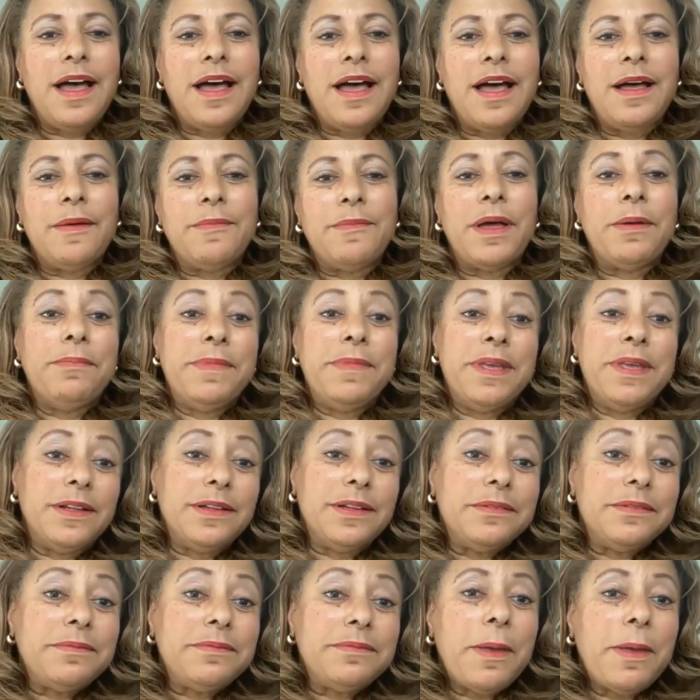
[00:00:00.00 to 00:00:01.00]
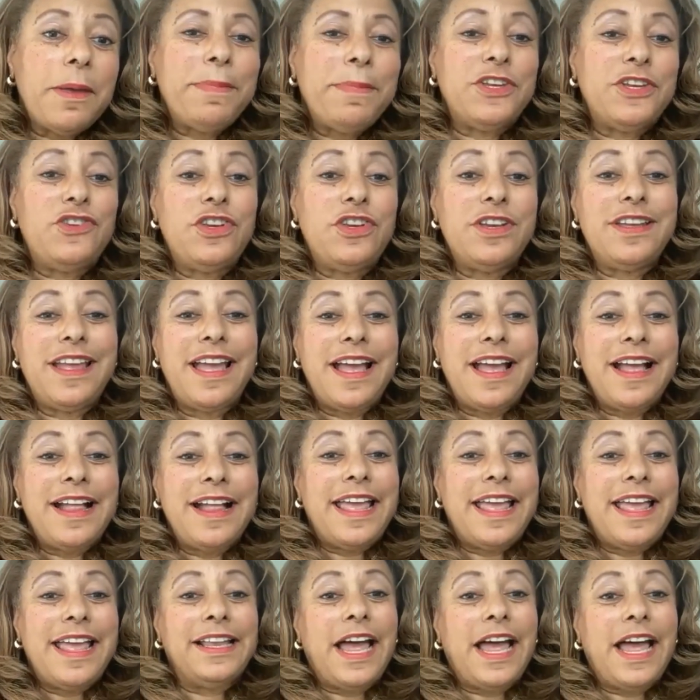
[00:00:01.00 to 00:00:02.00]
Amil Benchik
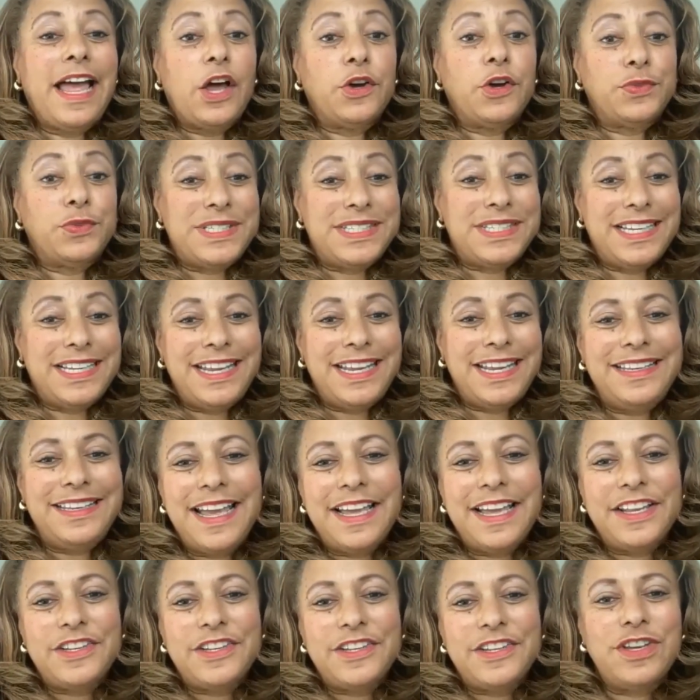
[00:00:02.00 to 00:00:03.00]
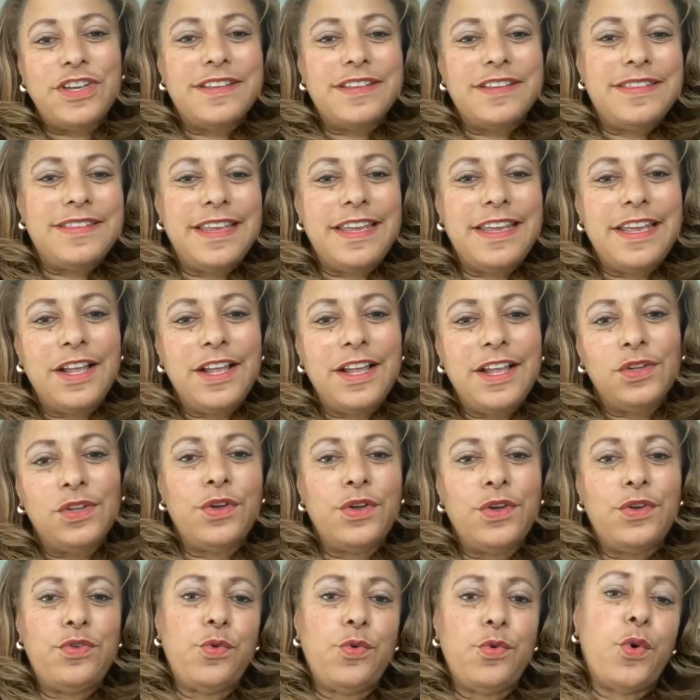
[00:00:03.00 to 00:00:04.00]
El Hausin, and Jesse
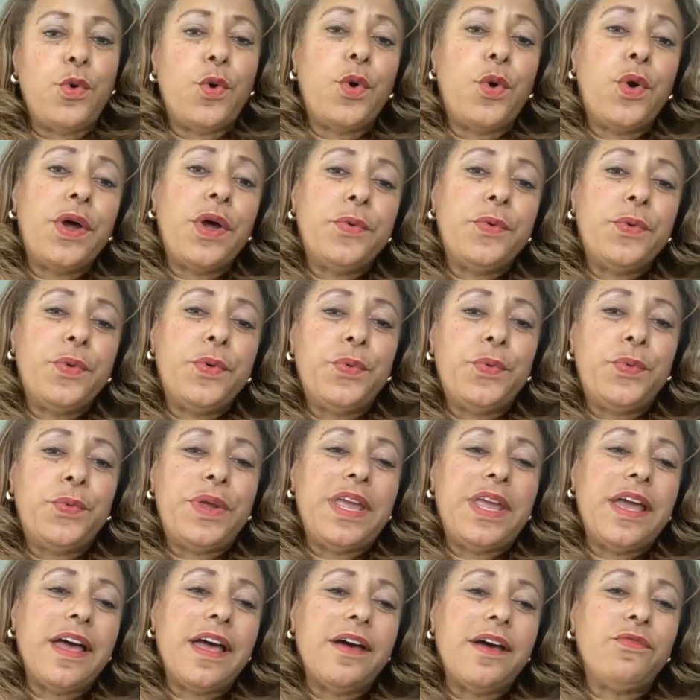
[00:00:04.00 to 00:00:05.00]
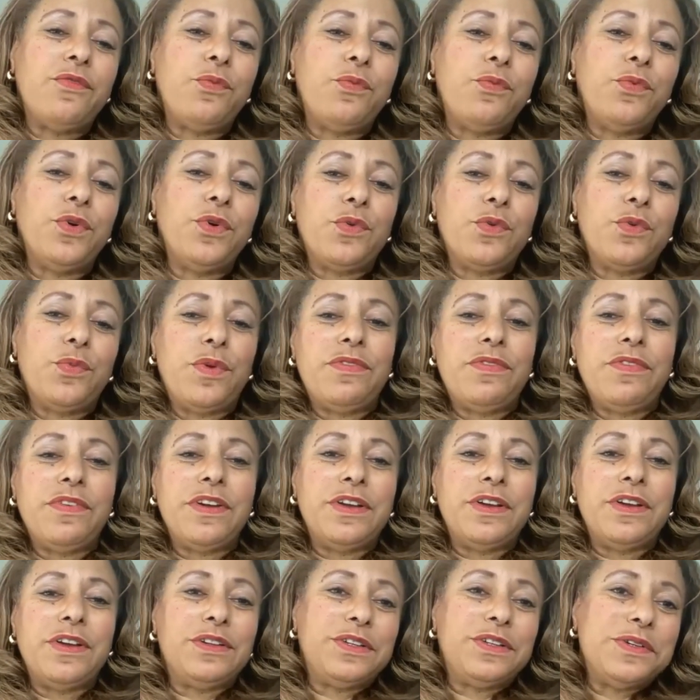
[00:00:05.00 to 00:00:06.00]
Loishuhora, who we have worked with
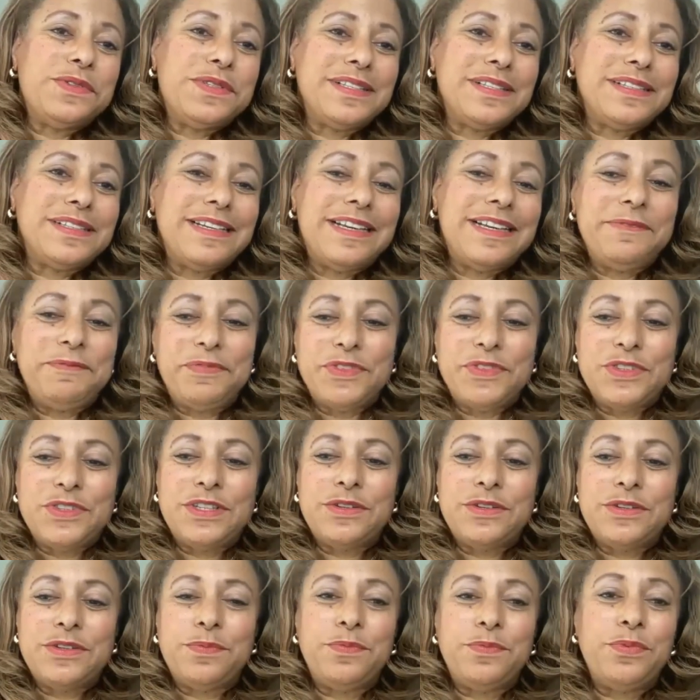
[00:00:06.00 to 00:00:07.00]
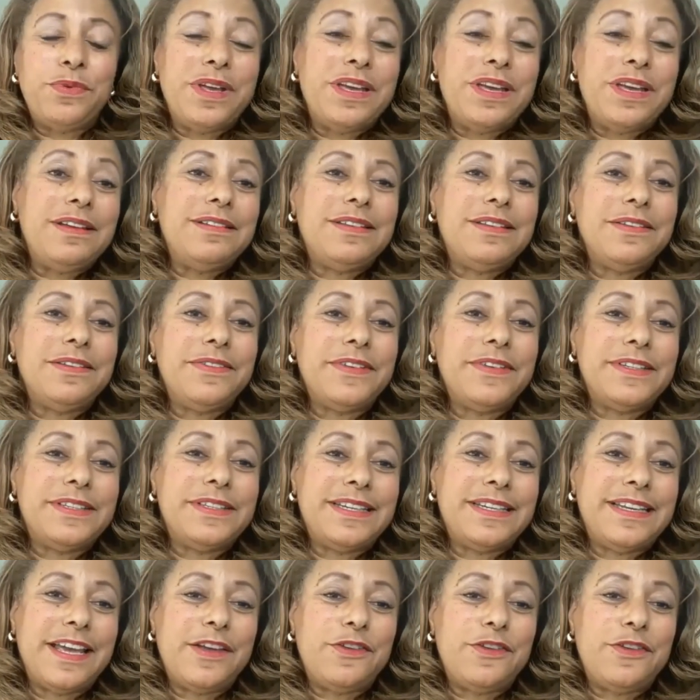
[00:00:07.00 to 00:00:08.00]
very closely to bring to
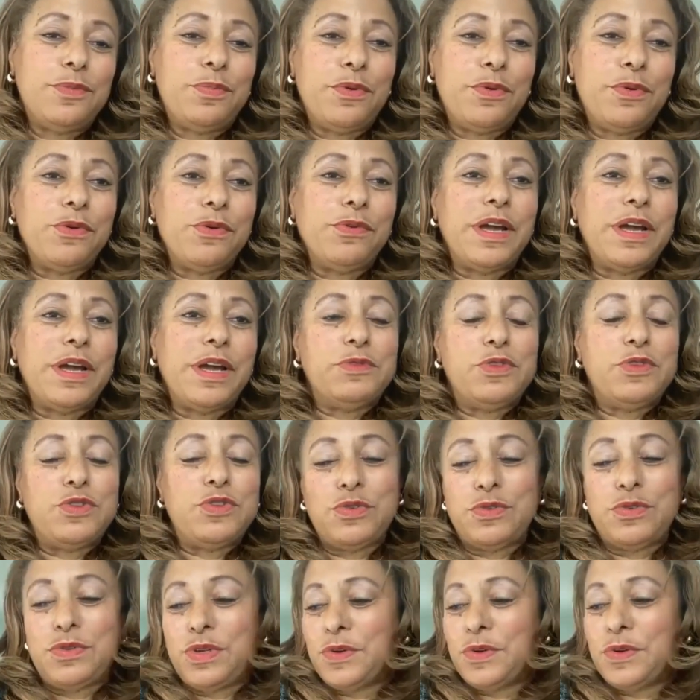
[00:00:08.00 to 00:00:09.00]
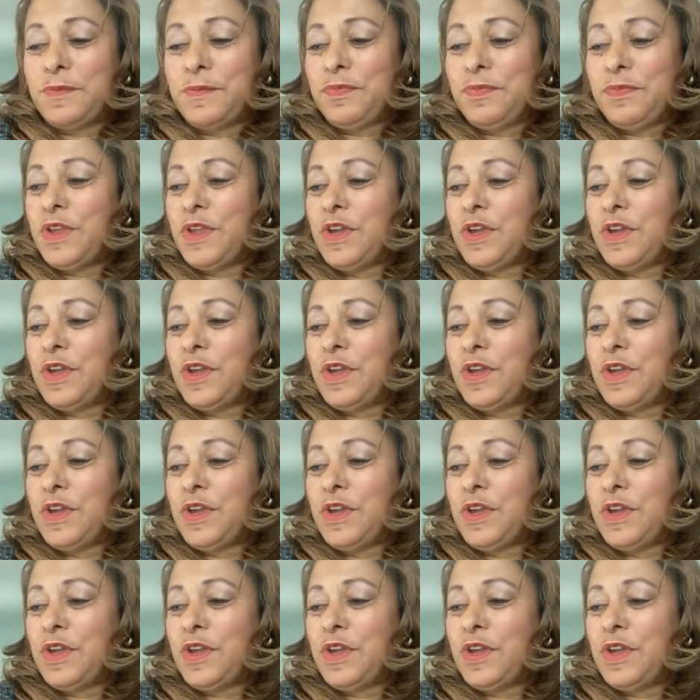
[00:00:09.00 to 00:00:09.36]
today's program to you.